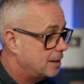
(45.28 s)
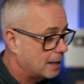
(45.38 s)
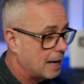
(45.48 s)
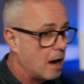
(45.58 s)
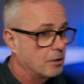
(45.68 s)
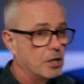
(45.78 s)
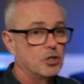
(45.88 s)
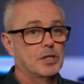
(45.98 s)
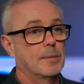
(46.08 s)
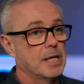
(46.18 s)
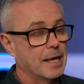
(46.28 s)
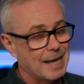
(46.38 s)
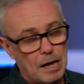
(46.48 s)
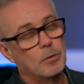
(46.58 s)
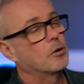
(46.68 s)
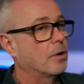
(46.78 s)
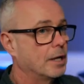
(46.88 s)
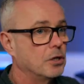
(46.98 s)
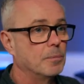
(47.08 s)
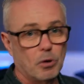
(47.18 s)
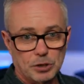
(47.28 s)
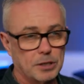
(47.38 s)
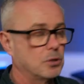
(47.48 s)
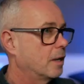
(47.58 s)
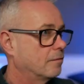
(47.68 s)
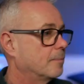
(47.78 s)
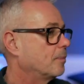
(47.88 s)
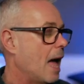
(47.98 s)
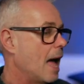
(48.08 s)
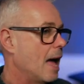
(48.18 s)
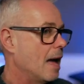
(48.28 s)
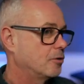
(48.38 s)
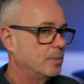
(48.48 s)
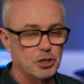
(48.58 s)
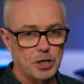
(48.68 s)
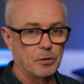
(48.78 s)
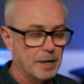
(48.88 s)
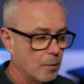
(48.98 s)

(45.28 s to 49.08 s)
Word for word: in the cloud, and it just kept saying, cannot create new projects or whatever, and uh, please check your